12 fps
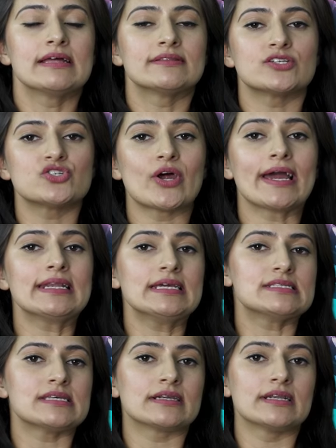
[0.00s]
the trial
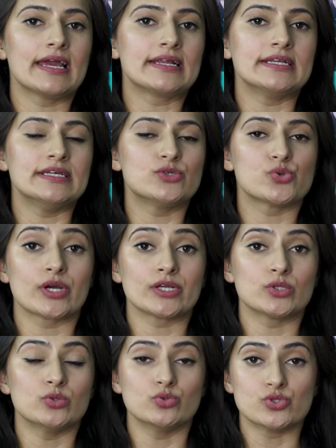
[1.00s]
is unlikely to
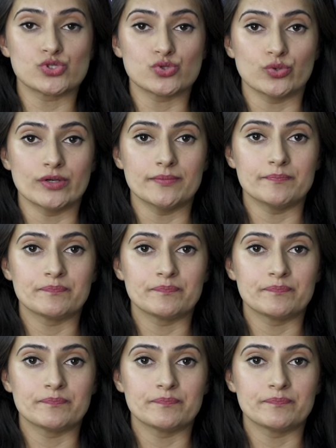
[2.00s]
conclude soon.